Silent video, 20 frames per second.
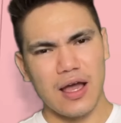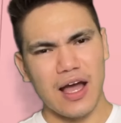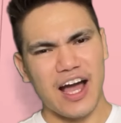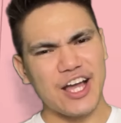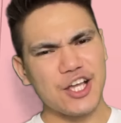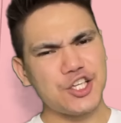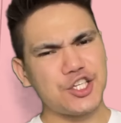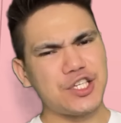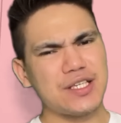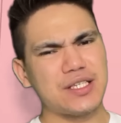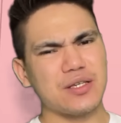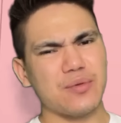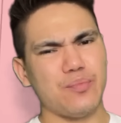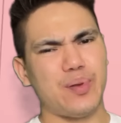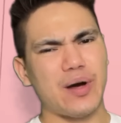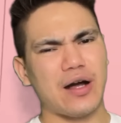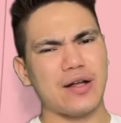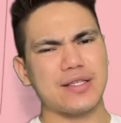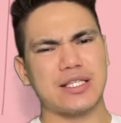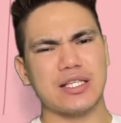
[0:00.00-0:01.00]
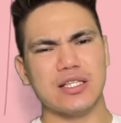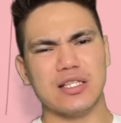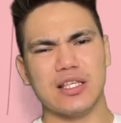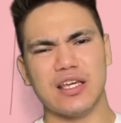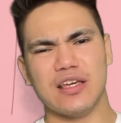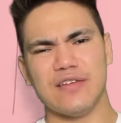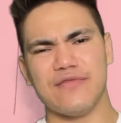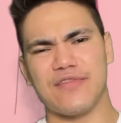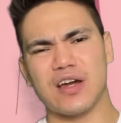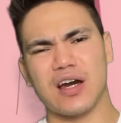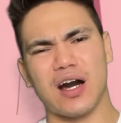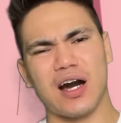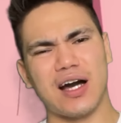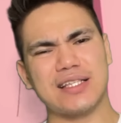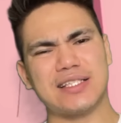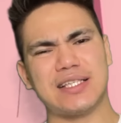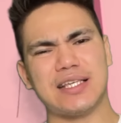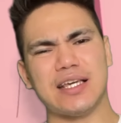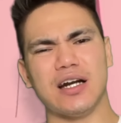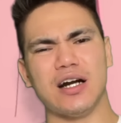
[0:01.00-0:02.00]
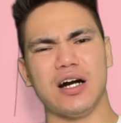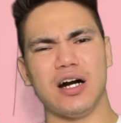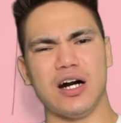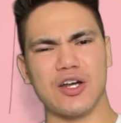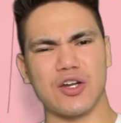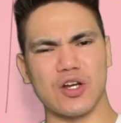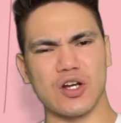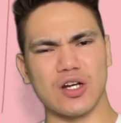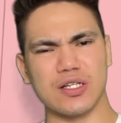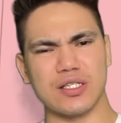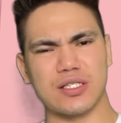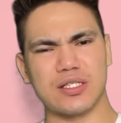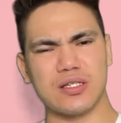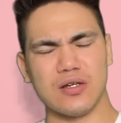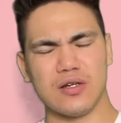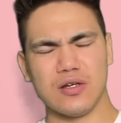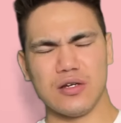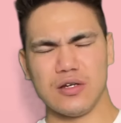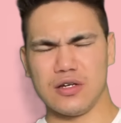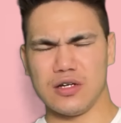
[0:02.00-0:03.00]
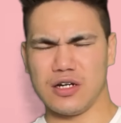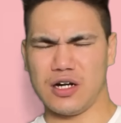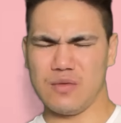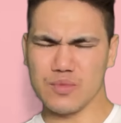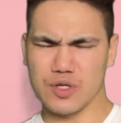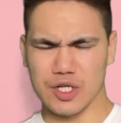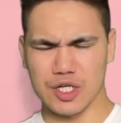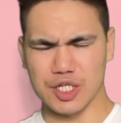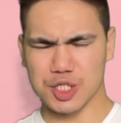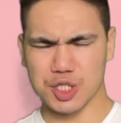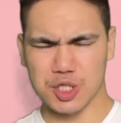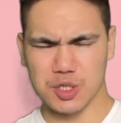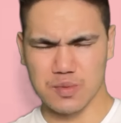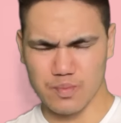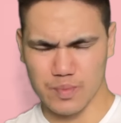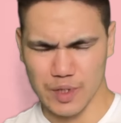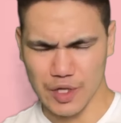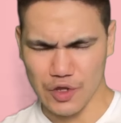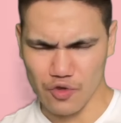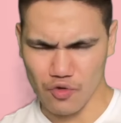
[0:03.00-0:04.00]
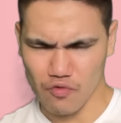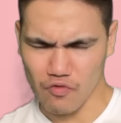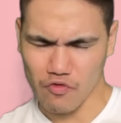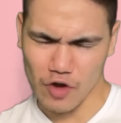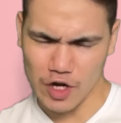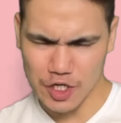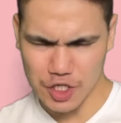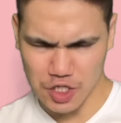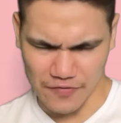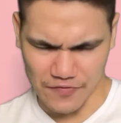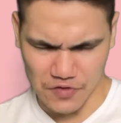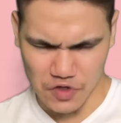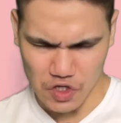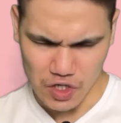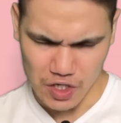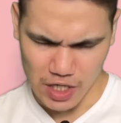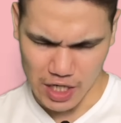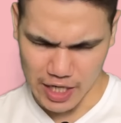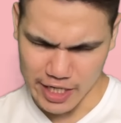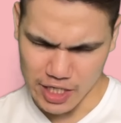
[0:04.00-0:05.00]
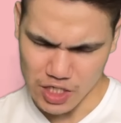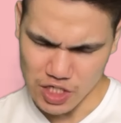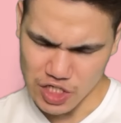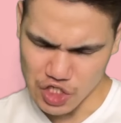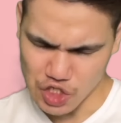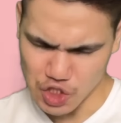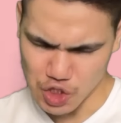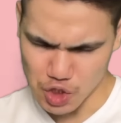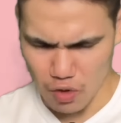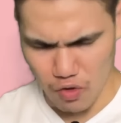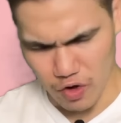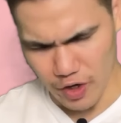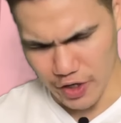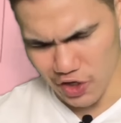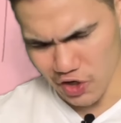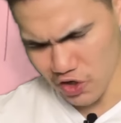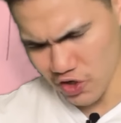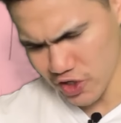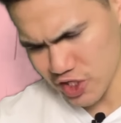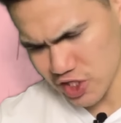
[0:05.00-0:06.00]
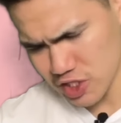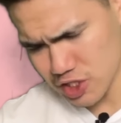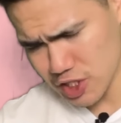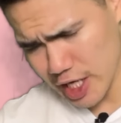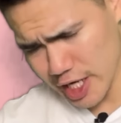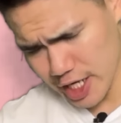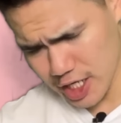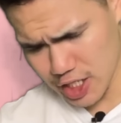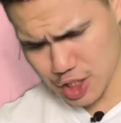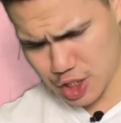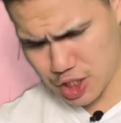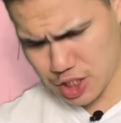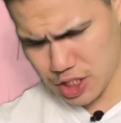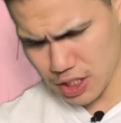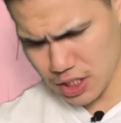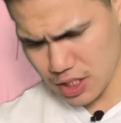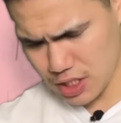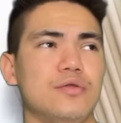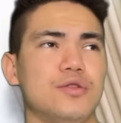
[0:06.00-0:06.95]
As she's about to leave, Kazuya utters, I'm gonna spend the rest of tonight enjoying your dish.